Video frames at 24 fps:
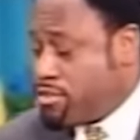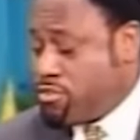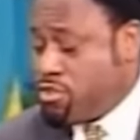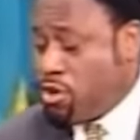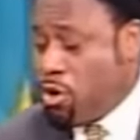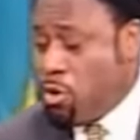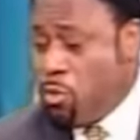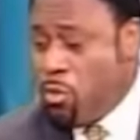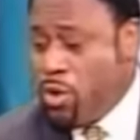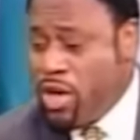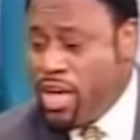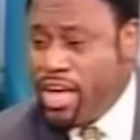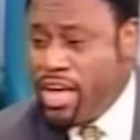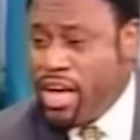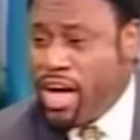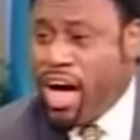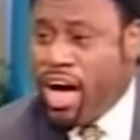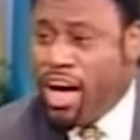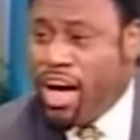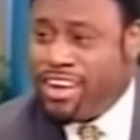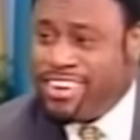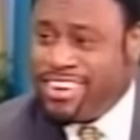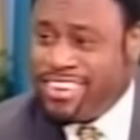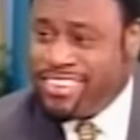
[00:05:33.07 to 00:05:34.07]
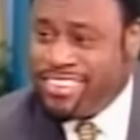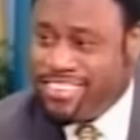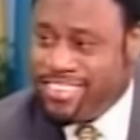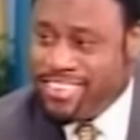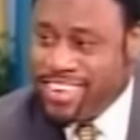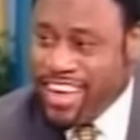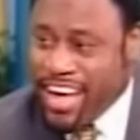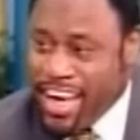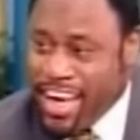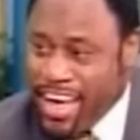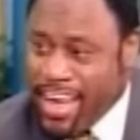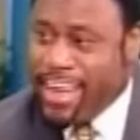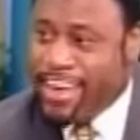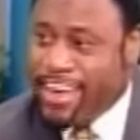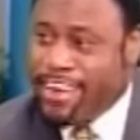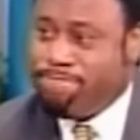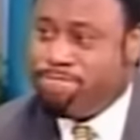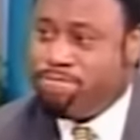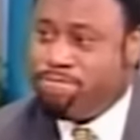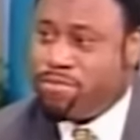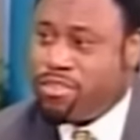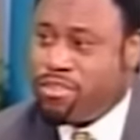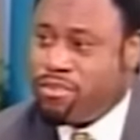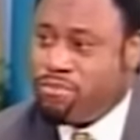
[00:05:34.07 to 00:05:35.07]
So we are
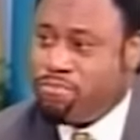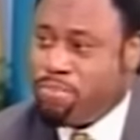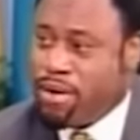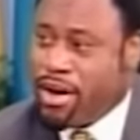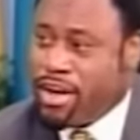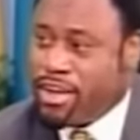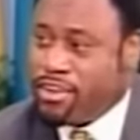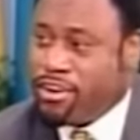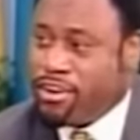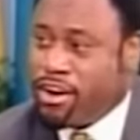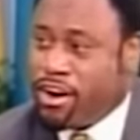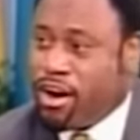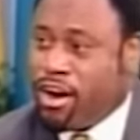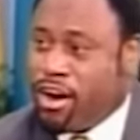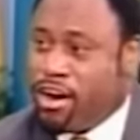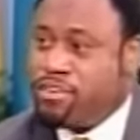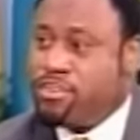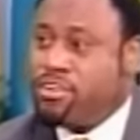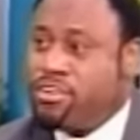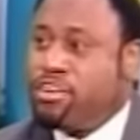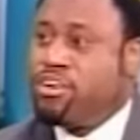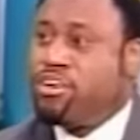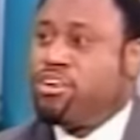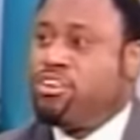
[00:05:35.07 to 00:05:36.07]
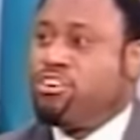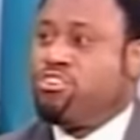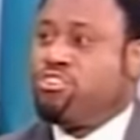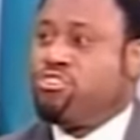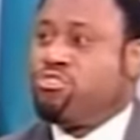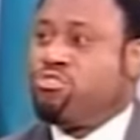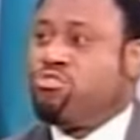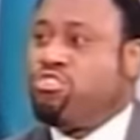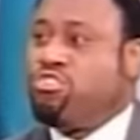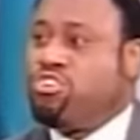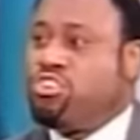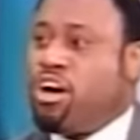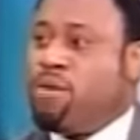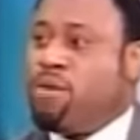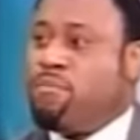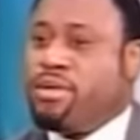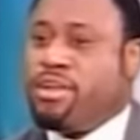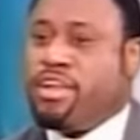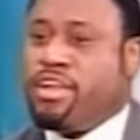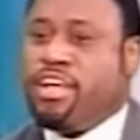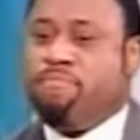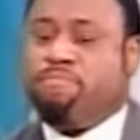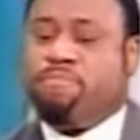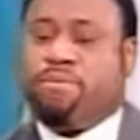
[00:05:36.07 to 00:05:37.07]
designed by God to
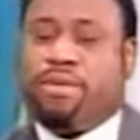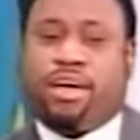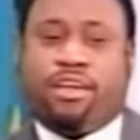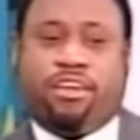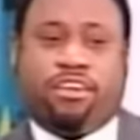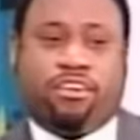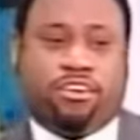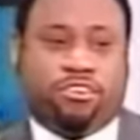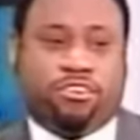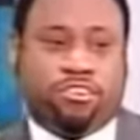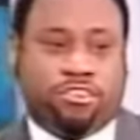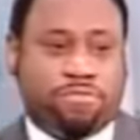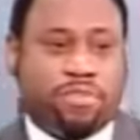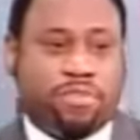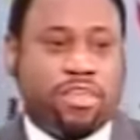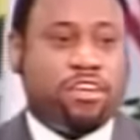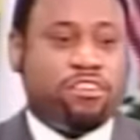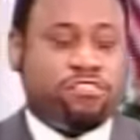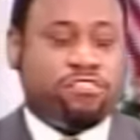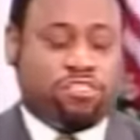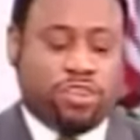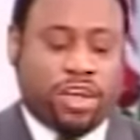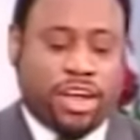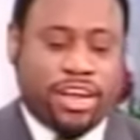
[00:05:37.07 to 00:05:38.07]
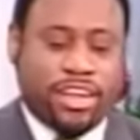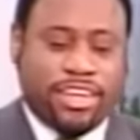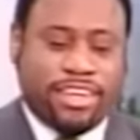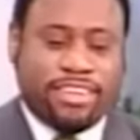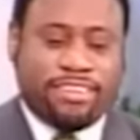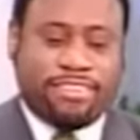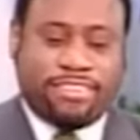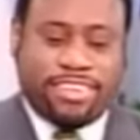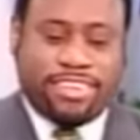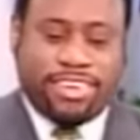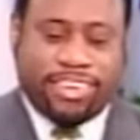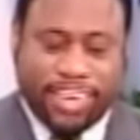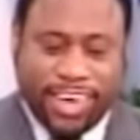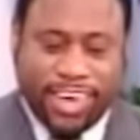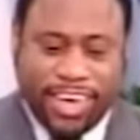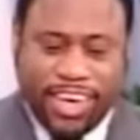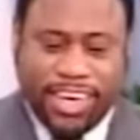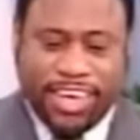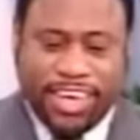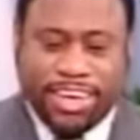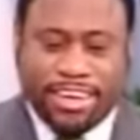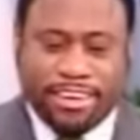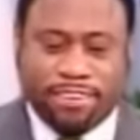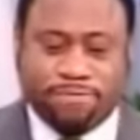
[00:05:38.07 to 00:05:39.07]
dominate planet Earth so that his
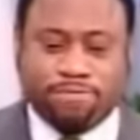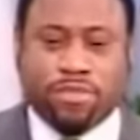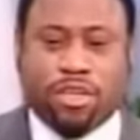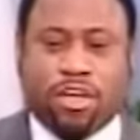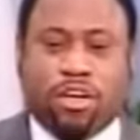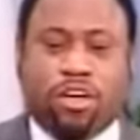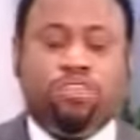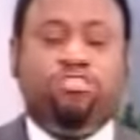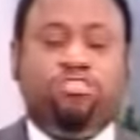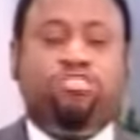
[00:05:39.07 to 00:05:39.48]
king